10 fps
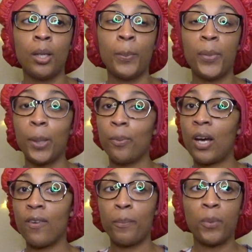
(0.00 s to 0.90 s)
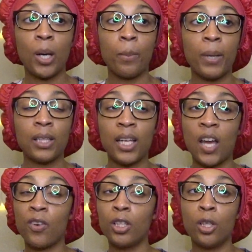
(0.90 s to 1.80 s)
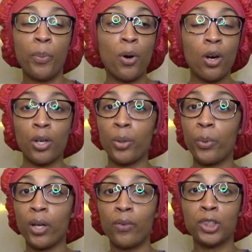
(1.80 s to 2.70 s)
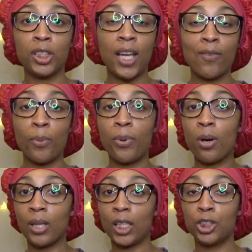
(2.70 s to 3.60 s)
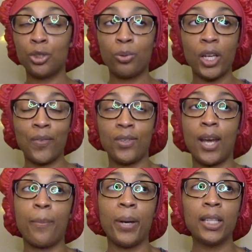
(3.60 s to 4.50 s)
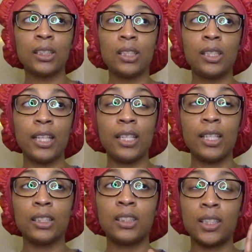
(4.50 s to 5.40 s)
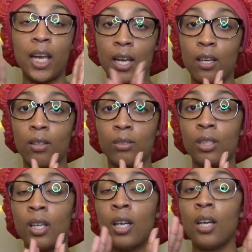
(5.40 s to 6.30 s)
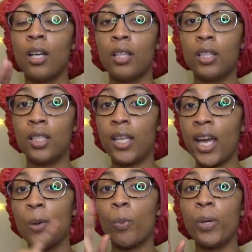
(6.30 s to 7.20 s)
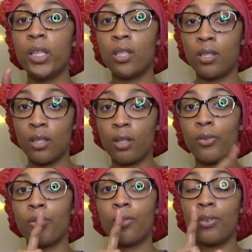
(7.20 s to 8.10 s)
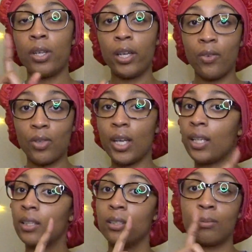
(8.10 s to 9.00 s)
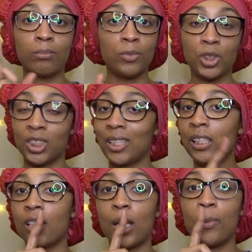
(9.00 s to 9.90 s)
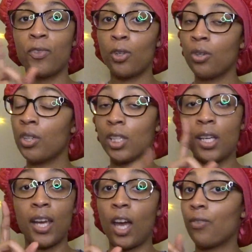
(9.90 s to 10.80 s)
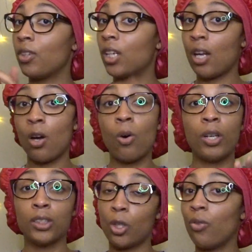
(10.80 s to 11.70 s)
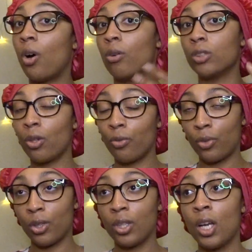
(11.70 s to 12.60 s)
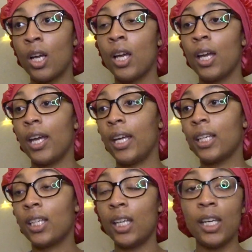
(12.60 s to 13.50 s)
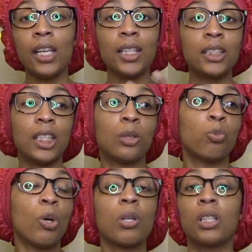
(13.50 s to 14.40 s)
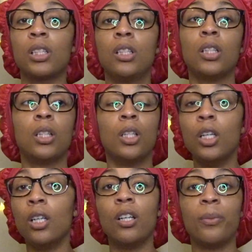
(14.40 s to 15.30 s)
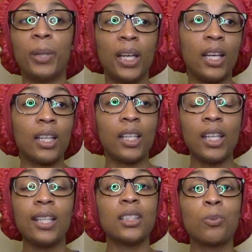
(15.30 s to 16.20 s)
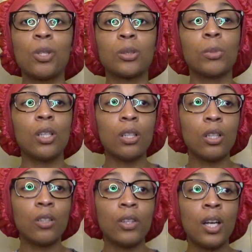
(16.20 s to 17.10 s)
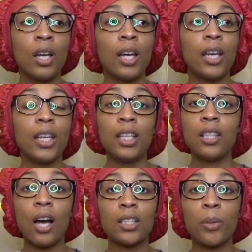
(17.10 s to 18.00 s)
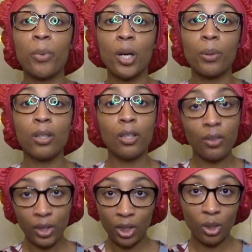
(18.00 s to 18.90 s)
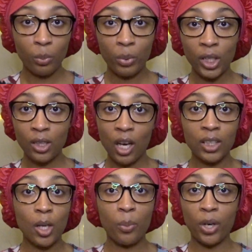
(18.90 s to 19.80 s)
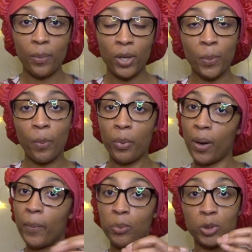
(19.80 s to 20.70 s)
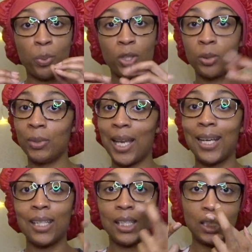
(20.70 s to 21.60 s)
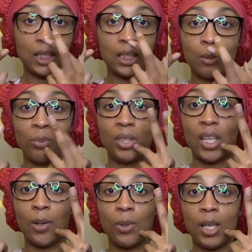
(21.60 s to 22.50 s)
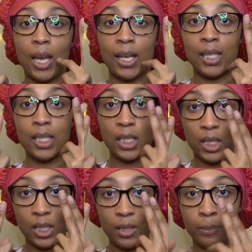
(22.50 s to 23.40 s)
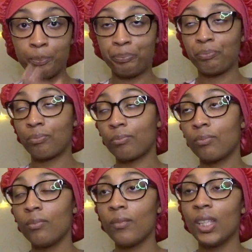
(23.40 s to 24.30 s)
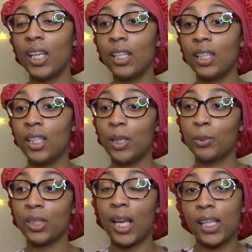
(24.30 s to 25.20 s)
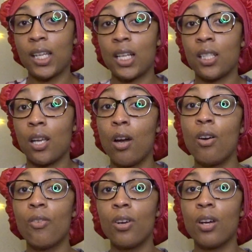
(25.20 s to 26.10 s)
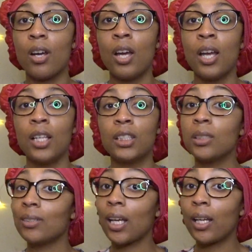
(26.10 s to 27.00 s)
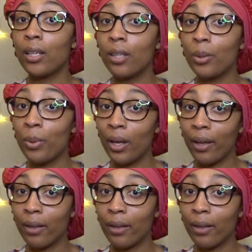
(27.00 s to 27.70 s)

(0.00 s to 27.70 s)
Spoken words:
Barb about to have her little party or whatever. She have a party like she do every night. Basically, in this town, the day repeats itself every day, just like the day before and the day after and on and so forth. And Ken just want a little love, man. Ken just wants some love. He thought that Barbie loved him. He thought that him and Barbie was supposed to be like this, but they really like this. And Ken was like, can I stay over? And she was like, and do what?